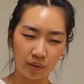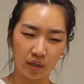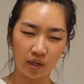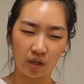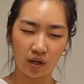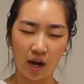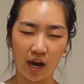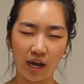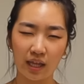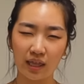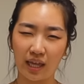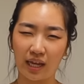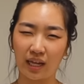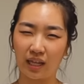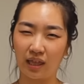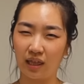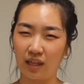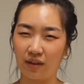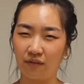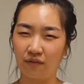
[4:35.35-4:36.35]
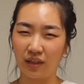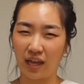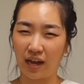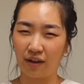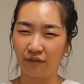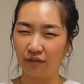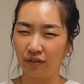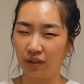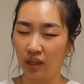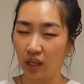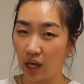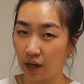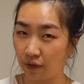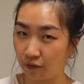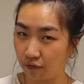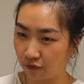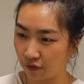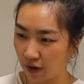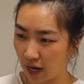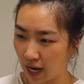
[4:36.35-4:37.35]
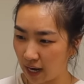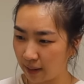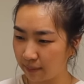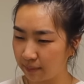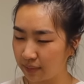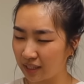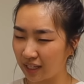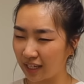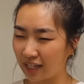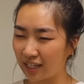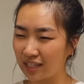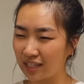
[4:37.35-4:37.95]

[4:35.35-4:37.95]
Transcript: but not like live, laugh, love vibes. Like